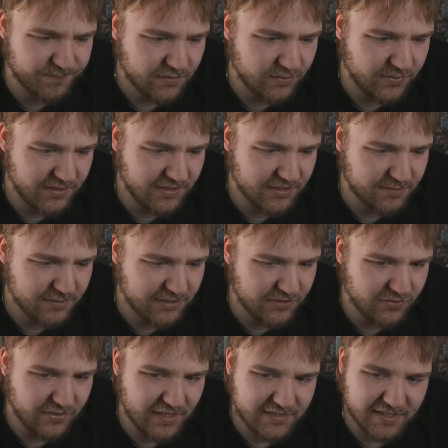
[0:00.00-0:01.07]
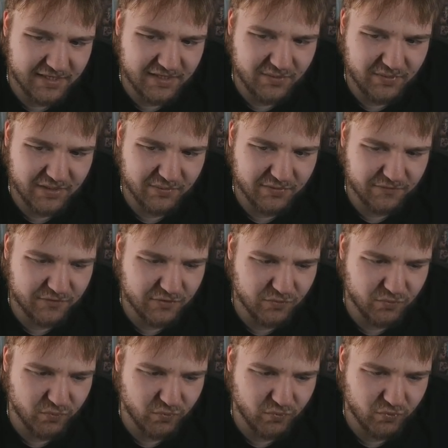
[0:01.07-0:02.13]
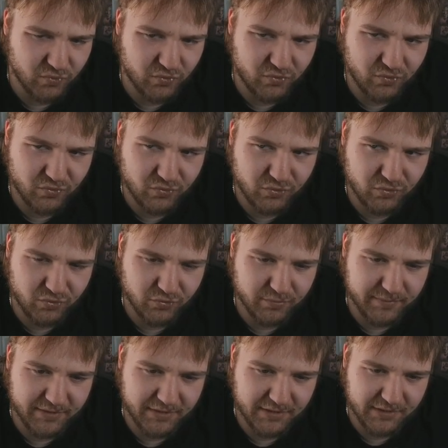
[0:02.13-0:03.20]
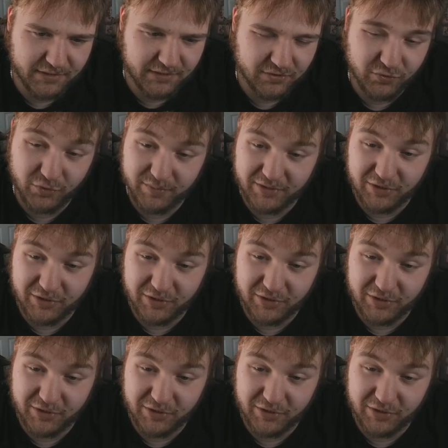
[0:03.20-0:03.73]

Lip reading: Do we need this many 2Ks? I think we get rid of Karubi. Karubi